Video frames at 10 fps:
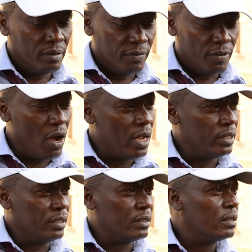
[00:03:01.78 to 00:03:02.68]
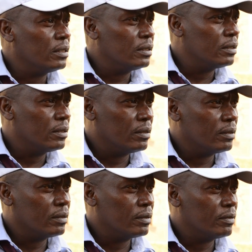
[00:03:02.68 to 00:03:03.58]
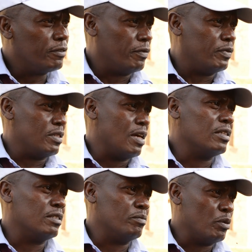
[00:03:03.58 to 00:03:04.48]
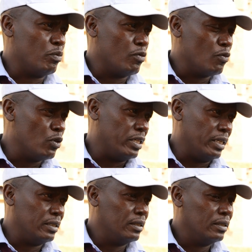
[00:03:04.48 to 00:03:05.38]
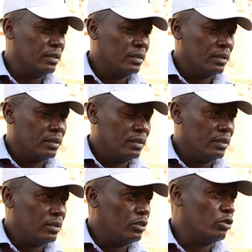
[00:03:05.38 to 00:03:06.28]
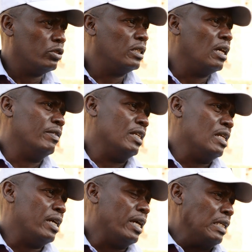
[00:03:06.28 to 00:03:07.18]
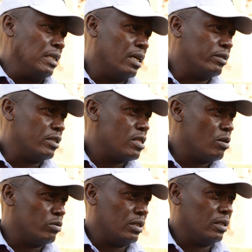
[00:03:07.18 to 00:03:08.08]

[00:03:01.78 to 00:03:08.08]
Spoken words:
450,000 people voted, you still have another 800,000.